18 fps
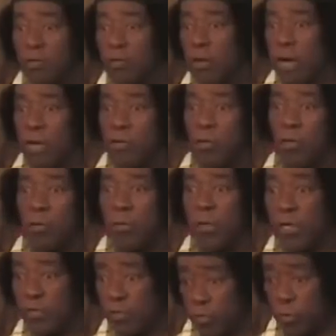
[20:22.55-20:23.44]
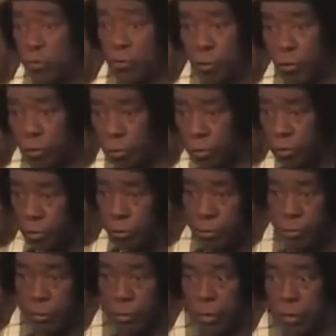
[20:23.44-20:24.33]
This is why the Europeans still ruling,
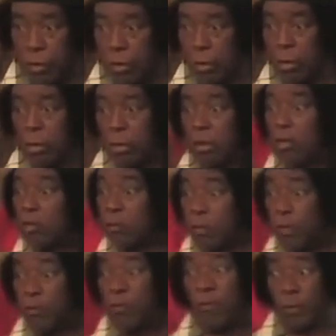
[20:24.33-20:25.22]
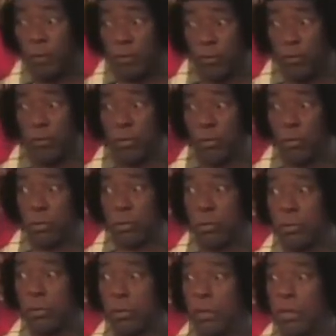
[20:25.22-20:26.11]
because we're full of doo-doo.
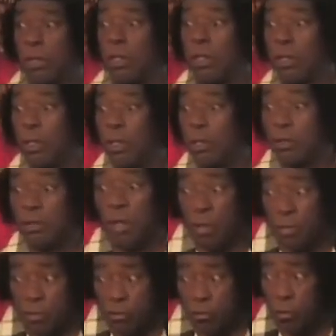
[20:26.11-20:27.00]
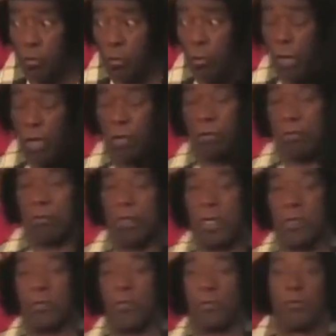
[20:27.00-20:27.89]
No, it's true. And
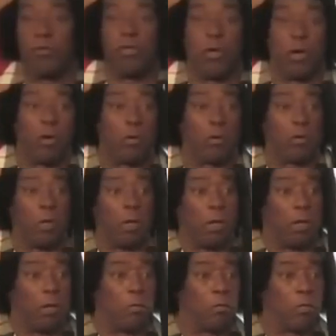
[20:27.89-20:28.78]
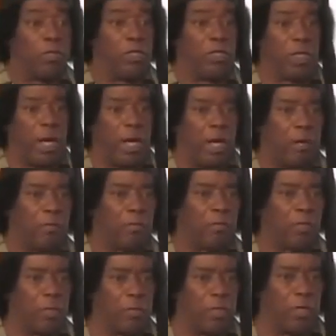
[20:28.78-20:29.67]
people, you know, uh, we have
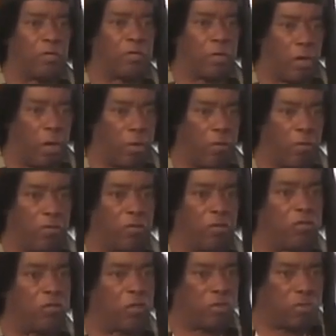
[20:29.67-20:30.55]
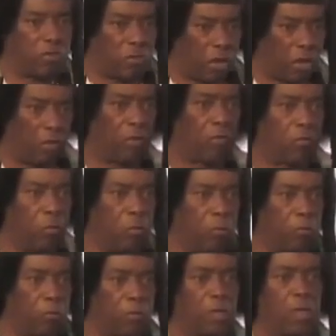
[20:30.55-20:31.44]
limited courage to just tell the
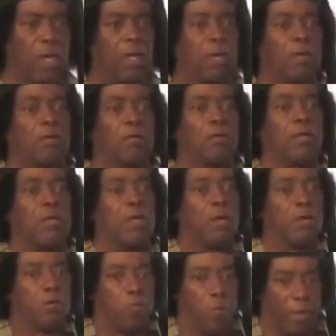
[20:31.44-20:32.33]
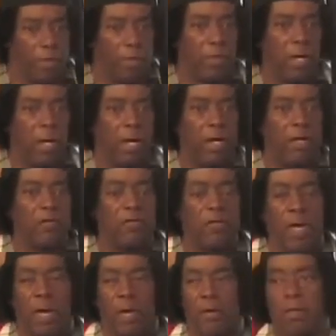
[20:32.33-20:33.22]
truth and
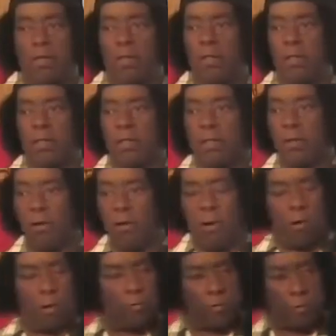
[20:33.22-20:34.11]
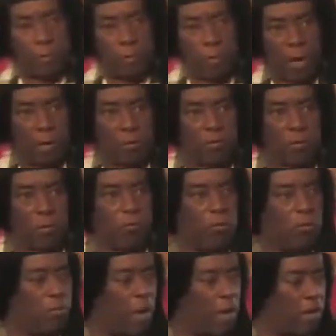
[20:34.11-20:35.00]
recognize that all of the problems
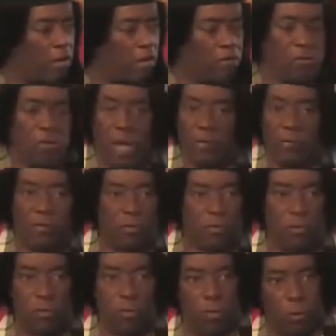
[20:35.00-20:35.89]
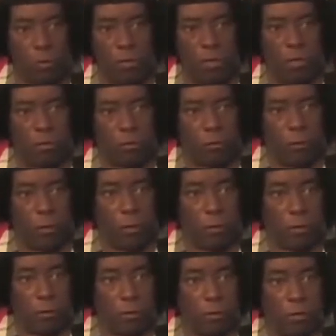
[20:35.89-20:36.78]
of humanity is not just the Europeans'
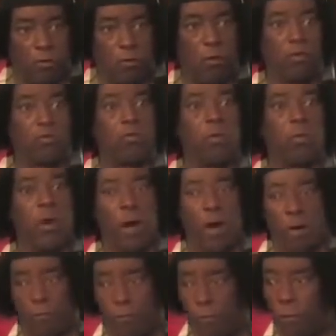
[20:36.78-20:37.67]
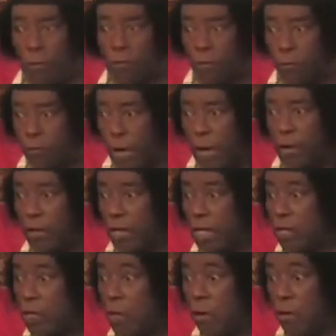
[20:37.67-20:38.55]
fault. It's also our fault for
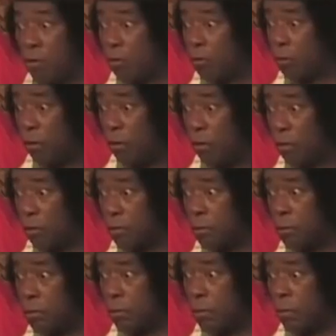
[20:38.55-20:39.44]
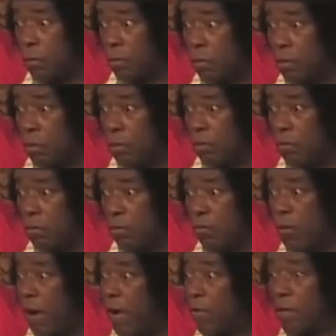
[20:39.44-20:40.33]
violating our own law,
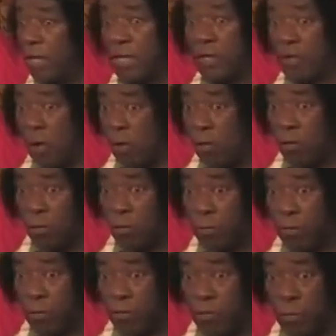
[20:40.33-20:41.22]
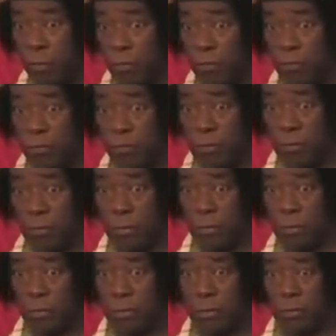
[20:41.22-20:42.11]
for violating our own principles,
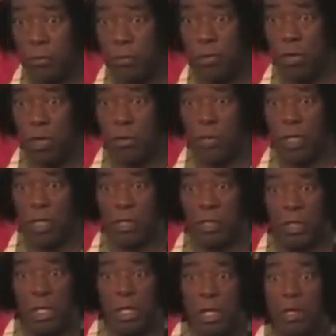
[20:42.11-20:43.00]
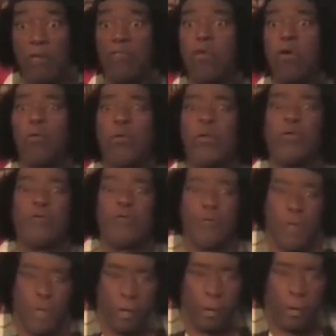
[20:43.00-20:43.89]
you know what I mean? And so we
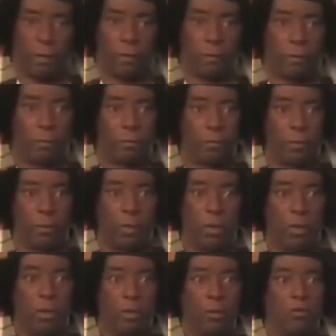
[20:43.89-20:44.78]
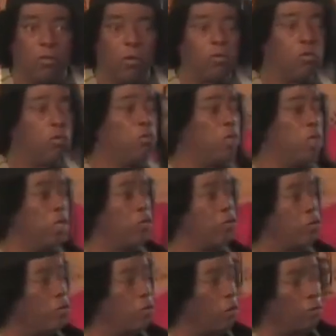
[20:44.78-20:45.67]
fell. So you
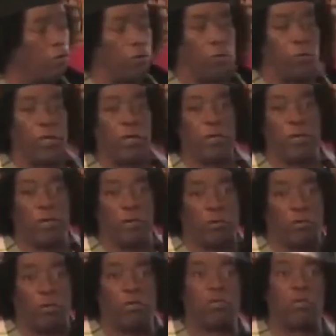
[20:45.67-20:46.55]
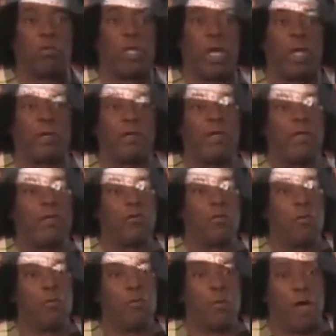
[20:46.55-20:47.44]
need to know the real history so that
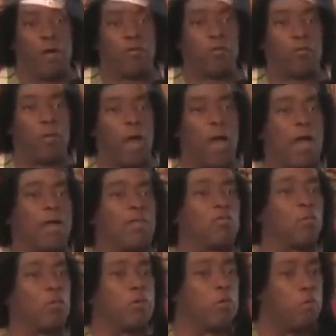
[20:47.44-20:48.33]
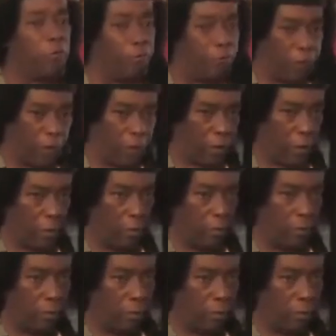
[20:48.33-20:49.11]
you must rise where you fell.